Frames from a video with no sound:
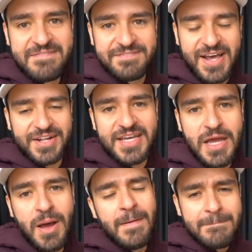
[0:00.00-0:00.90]

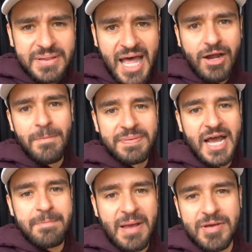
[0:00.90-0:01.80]
Finally, black on
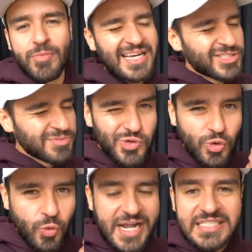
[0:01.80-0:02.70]
black, baby. We got some
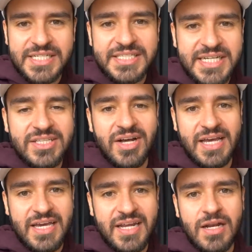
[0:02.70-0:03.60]
crazy detail
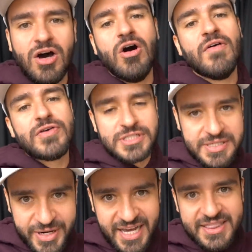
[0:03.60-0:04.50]
in it. Obviously,
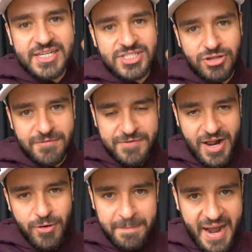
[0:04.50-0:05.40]
we got the Assetto
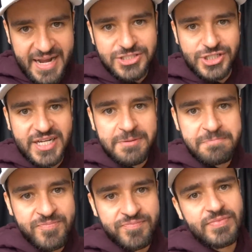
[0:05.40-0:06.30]
Fiorano package in it,
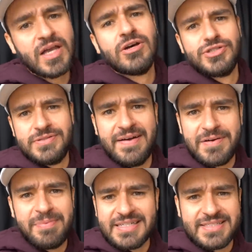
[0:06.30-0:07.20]
because
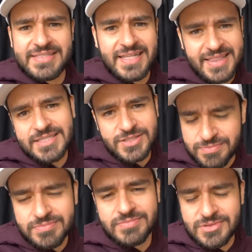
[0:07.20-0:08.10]
everybody says that that's
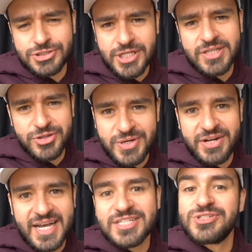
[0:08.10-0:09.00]
the shit that you need
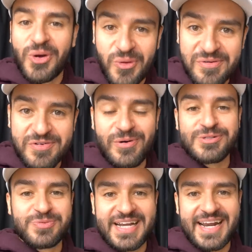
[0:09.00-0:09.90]
to get. So, of
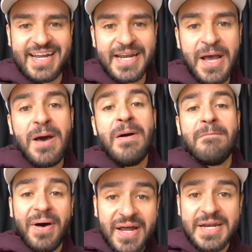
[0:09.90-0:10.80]
course, we're getting it.
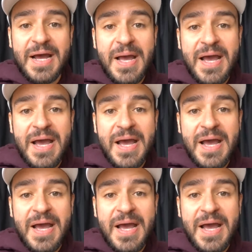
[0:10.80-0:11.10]
But